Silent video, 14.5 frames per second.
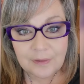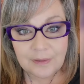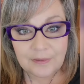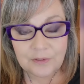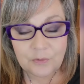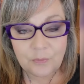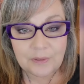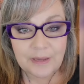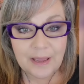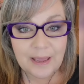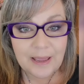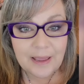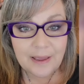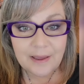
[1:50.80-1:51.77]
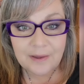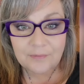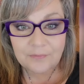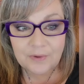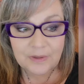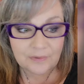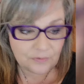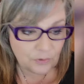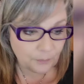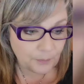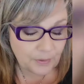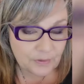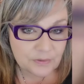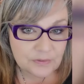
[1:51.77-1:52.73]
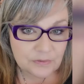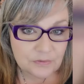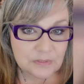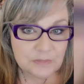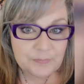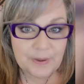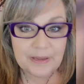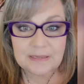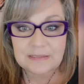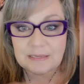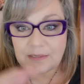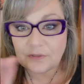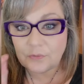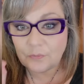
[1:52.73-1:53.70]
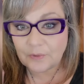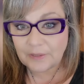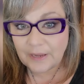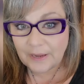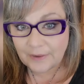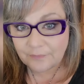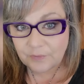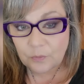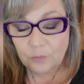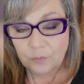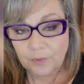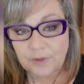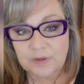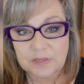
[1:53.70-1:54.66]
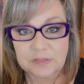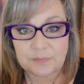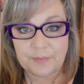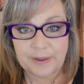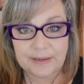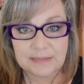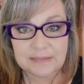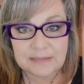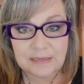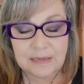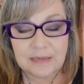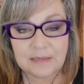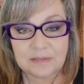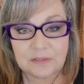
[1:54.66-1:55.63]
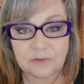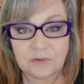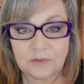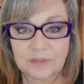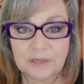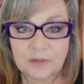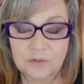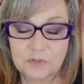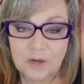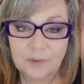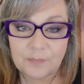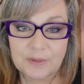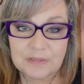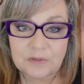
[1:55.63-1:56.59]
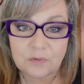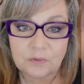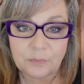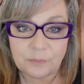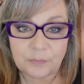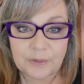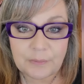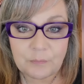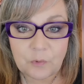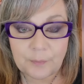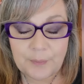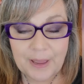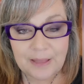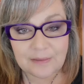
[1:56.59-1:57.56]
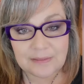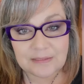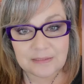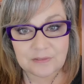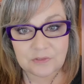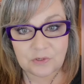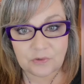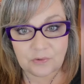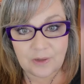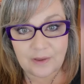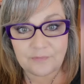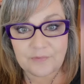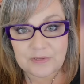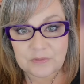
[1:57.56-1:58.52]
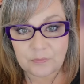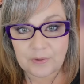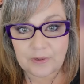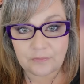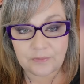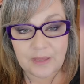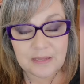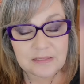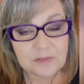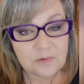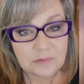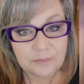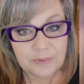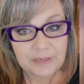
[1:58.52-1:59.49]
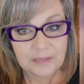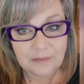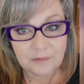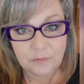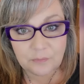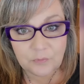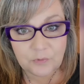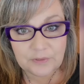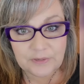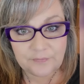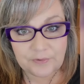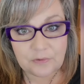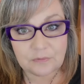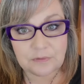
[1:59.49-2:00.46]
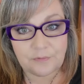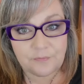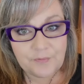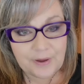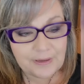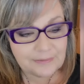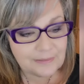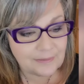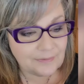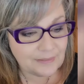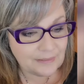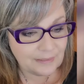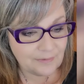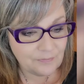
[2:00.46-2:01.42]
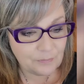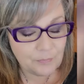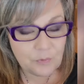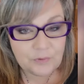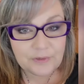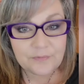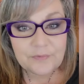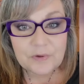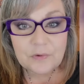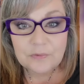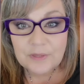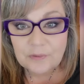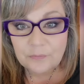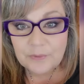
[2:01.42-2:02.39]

You want to have your personal space and you want to have your workspace. So you need a job that's going to bring more balance into your life as well. That's going to be a little more difficult to find, I think, even more difficult than a